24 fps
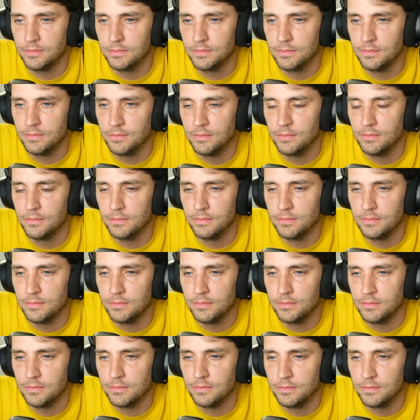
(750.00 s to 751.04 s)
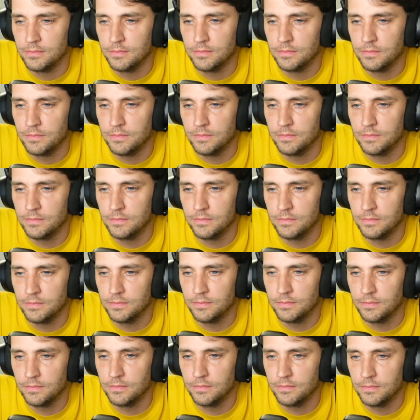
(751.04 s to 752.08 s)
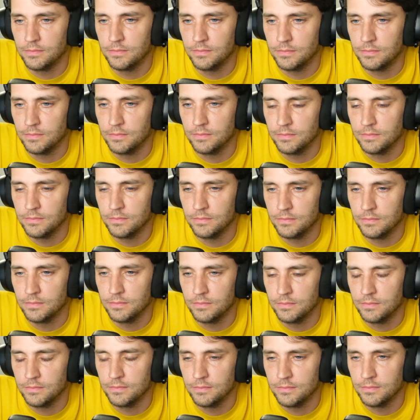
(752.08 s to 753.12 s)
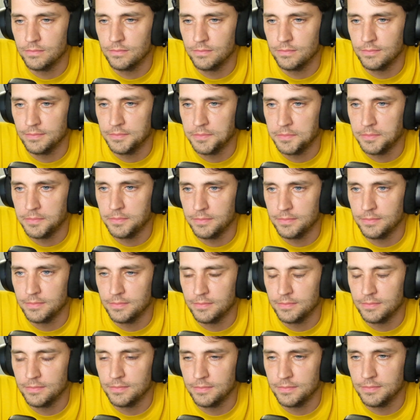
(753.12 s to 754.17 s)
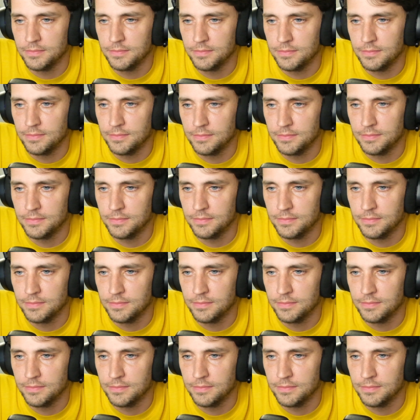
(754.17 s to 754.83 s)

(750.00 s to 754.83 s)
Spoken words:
No words are spoken by the person on screen.